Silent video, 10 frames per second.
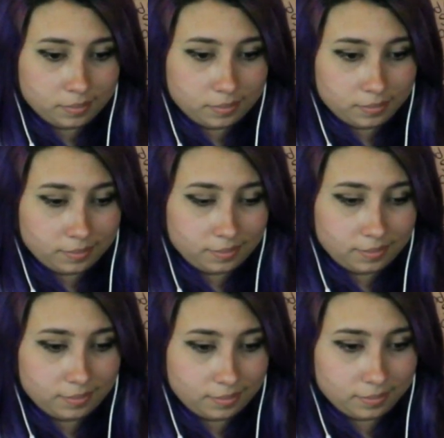How about I
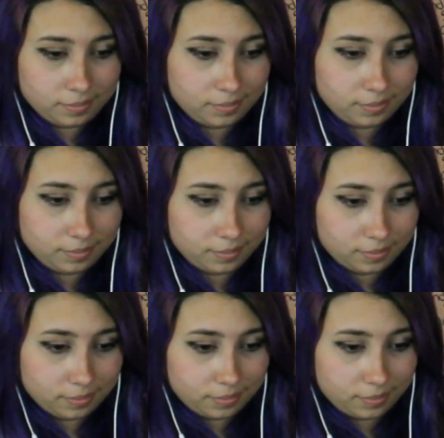bring us some breakfast, huh?
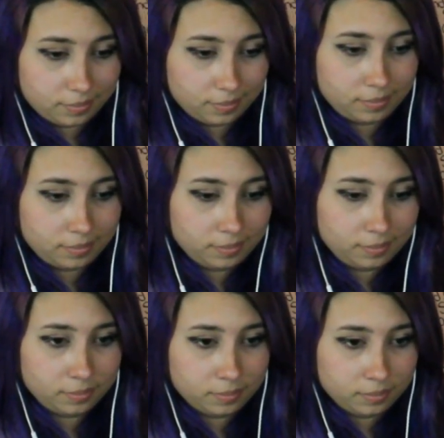We haven't done that in
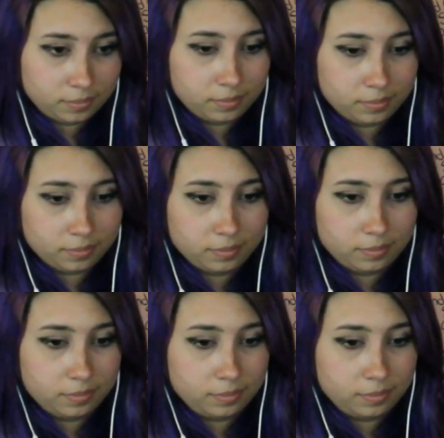a long time. No